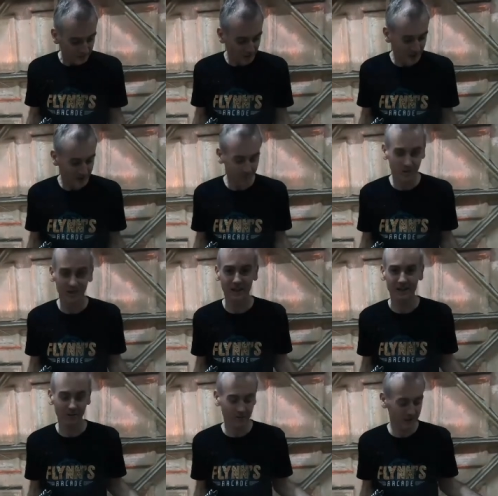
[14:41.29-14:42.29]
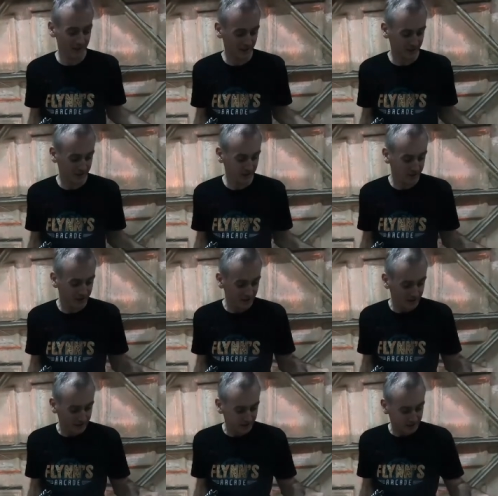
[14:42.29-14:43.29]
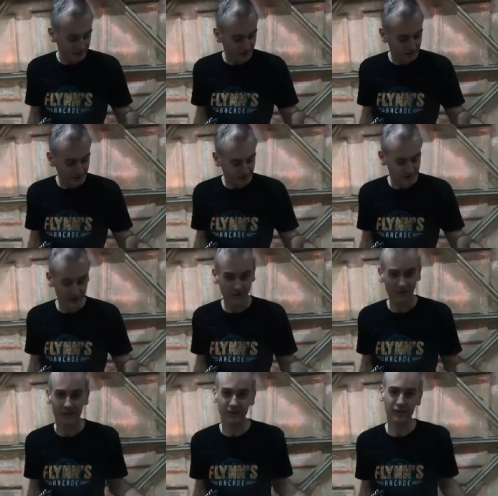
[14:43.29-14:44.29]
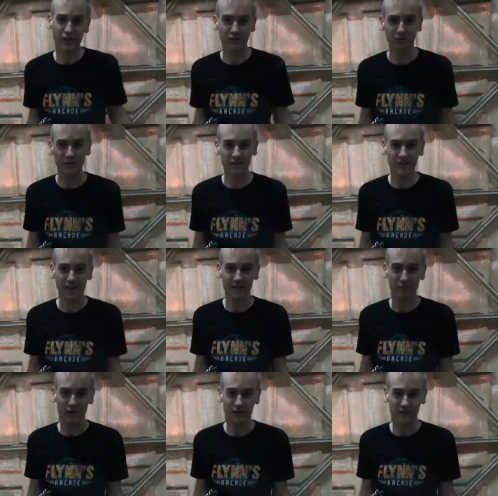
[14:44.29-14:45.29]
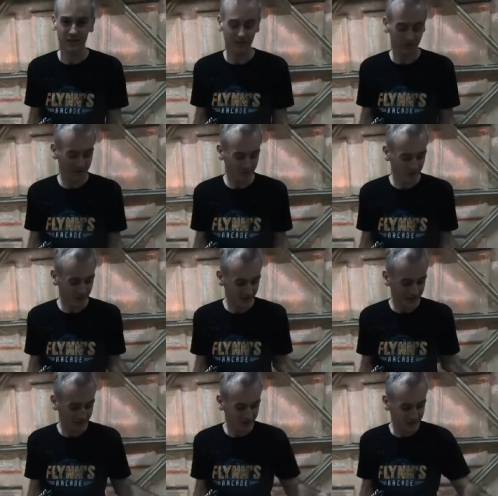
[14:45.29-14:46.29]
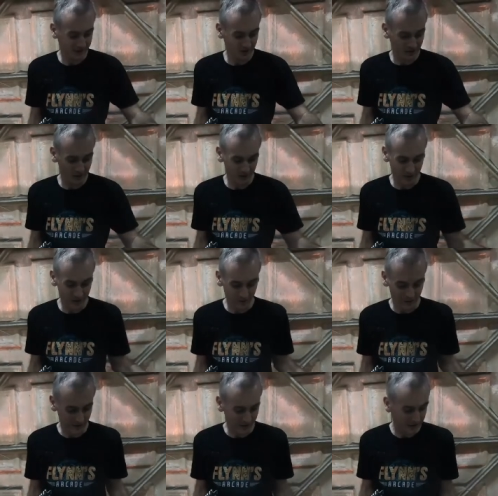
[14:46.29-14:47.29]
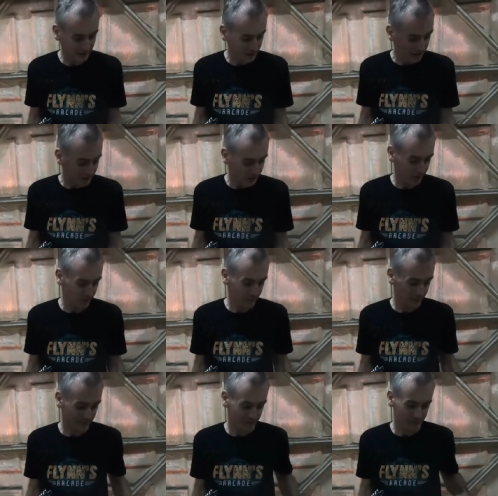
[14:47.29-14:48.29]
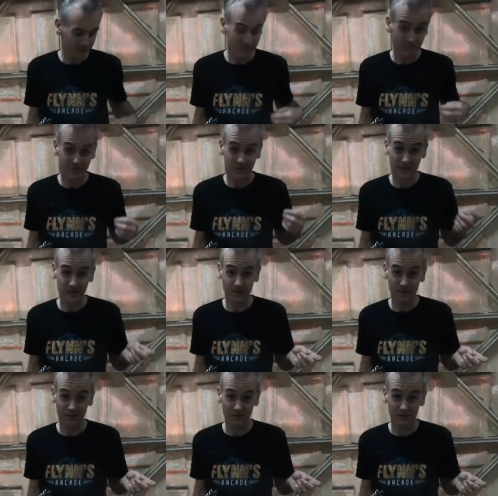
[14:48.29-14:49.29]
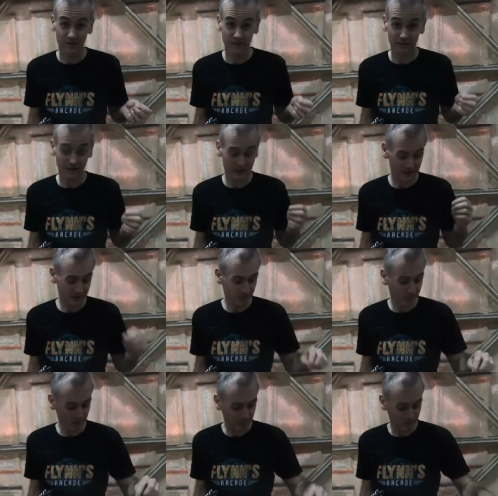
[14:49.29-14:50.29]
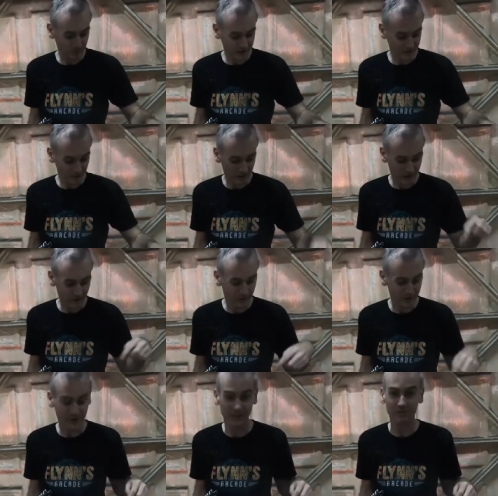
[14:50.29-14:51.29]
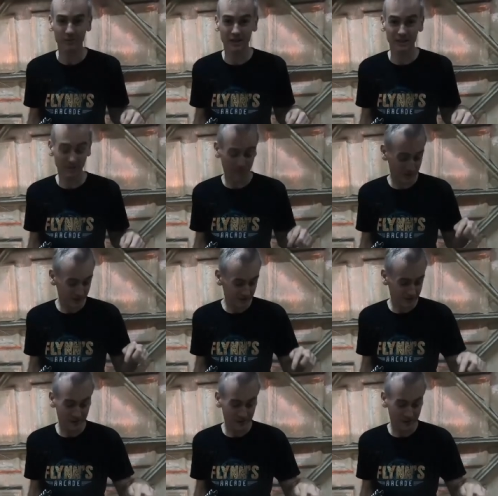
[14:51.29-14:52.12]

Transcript: But, then I realized that uh, I just I knocked one of the CAN wires out from the uh, the ODB2 thing. So lesson learned. I need a proper way to wire all this up together because